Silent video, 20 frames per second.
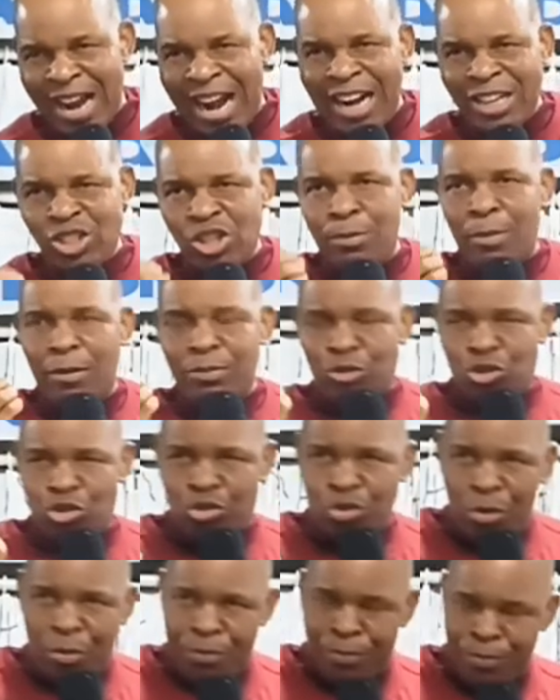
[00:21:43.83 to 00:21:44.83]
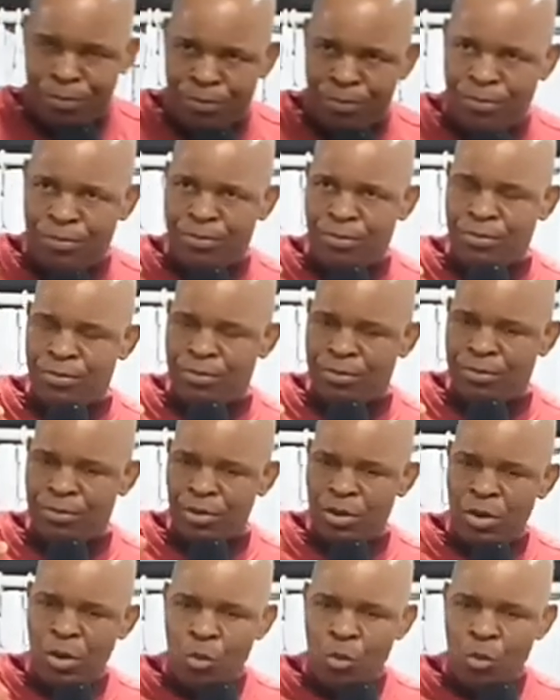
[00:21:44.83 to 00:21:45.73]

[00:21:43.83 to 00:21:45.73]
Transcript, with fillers: atom of truth.